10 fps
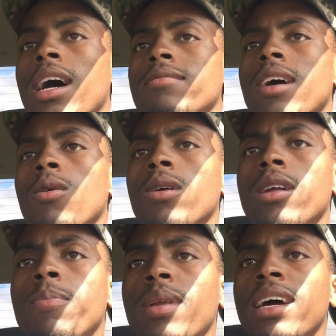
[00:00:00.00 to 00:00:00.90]
after I
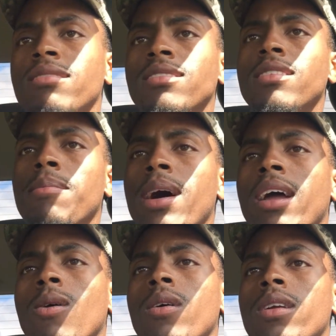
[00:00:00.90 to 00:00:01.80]
order the plastics, I
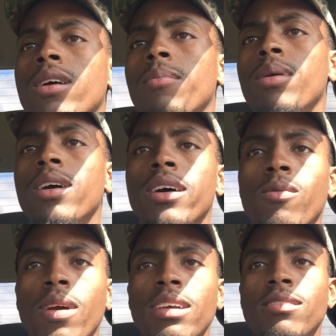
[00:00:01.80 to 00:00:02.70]
might order a Bud
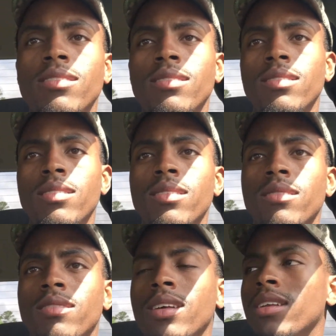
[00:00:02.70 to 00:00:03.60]
Racing
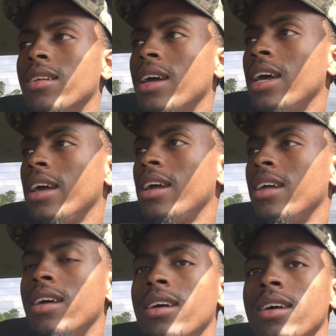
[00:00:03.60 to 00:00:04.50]
cylinder head
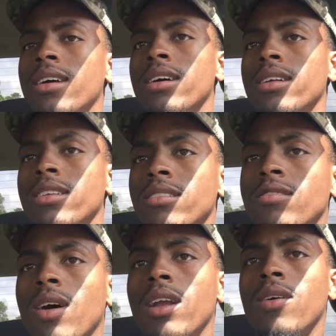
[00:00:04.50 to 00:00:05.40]
just
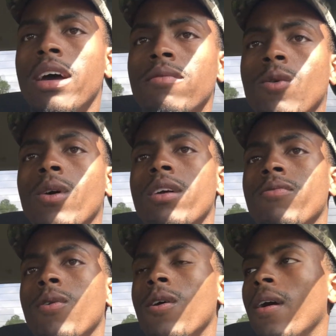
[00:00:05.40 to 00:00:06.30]
so I don't have to wait
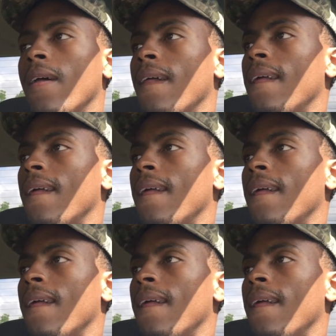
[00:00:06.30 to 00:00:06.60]
for it.